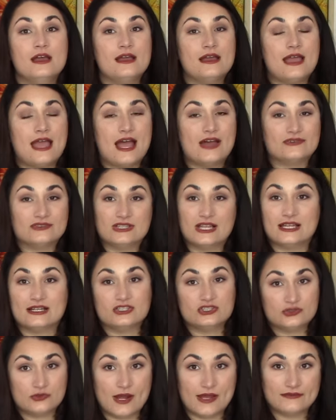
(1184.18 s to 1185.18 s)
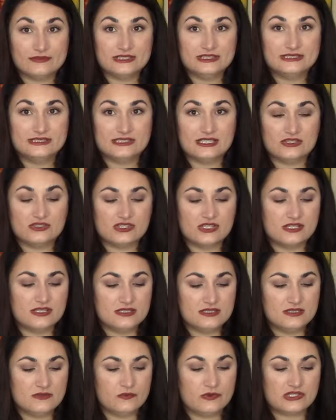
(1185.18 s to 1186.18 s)
have a lot of traveling
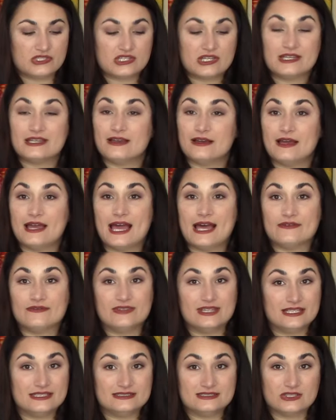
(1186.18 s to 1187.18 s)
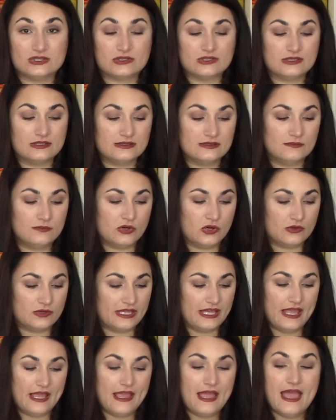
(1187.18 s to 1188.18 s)
stitches, which can have things look a little
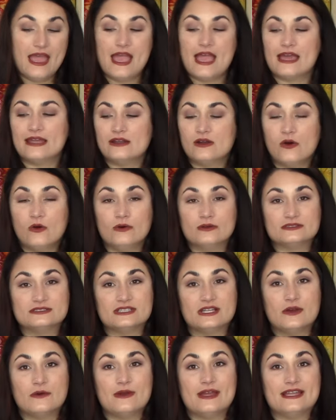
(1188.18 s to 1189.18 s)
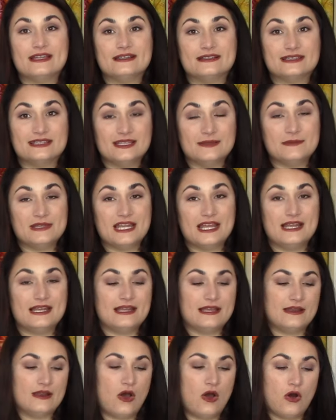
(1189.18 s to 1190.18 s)
bulky. And also it
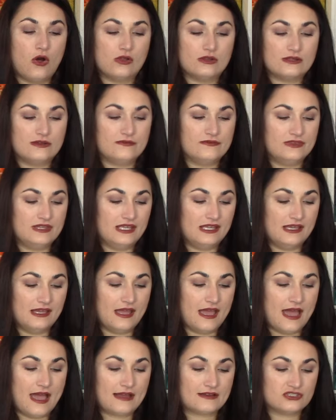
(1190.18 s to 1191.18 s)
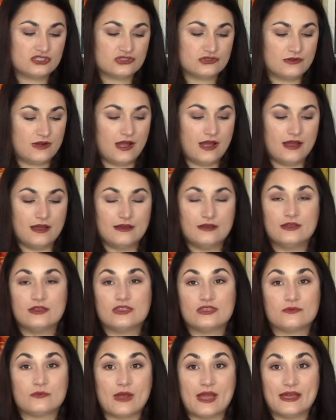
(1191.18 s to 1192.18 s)
eliminated all of the extra
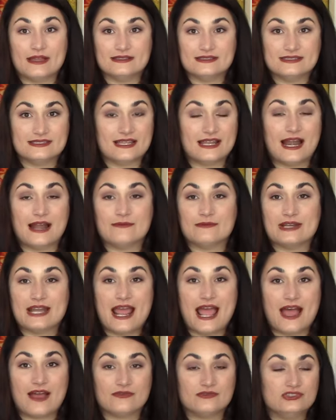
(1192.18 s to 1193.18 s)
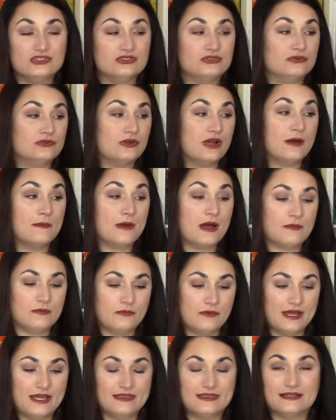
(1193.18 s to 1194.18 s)
threads that I would have to come up
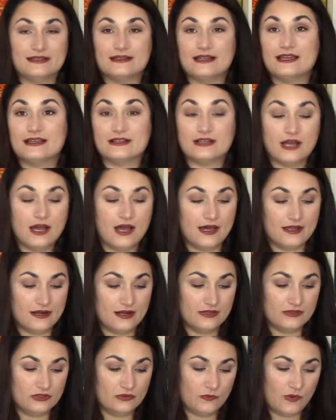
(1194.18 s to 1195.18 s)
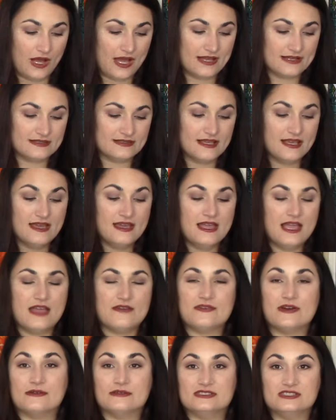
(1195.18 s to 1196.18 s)
with and, and cut otherwise
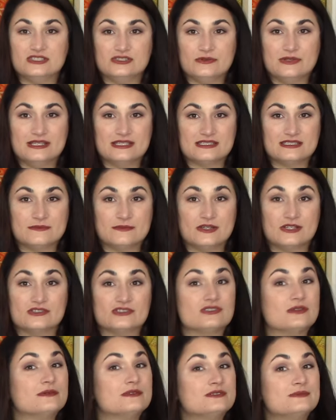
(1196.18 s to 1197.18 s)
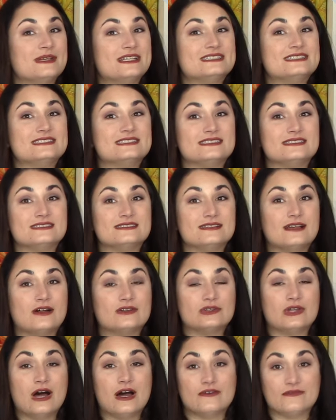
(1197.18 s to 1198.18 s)
if I was doing this a bunch. So it makes it a
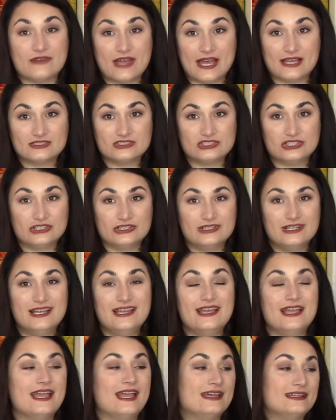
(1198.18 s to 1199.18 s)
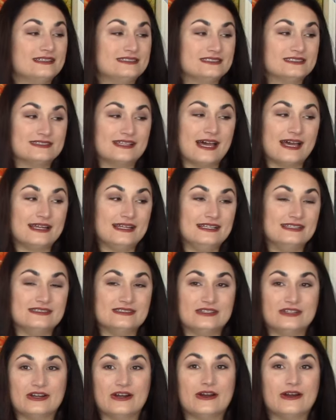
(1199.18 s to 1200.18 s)
lot faster, and it's a lot
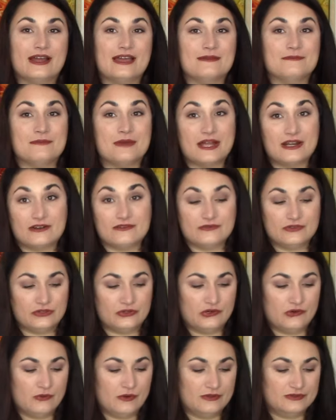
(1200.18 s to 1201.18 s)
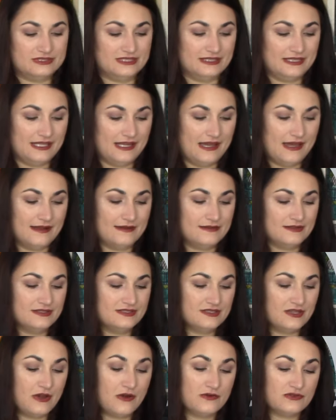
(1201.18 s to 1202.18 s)
easier and better for your quilt in the end.
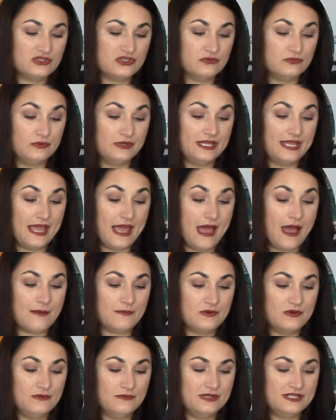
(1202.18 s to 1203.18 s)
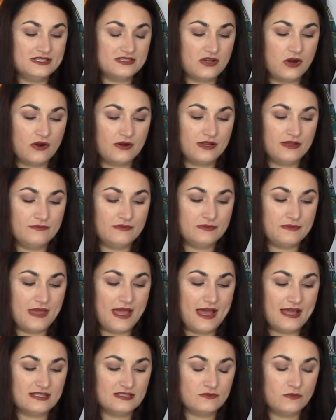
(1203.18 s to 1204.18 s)
So to recap, we started with
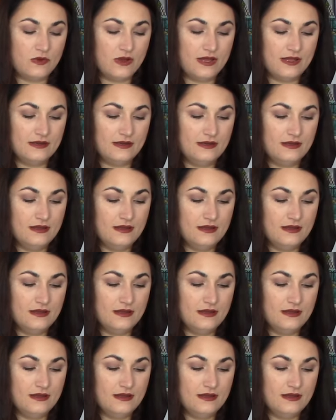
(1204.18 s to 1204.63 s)
pass one,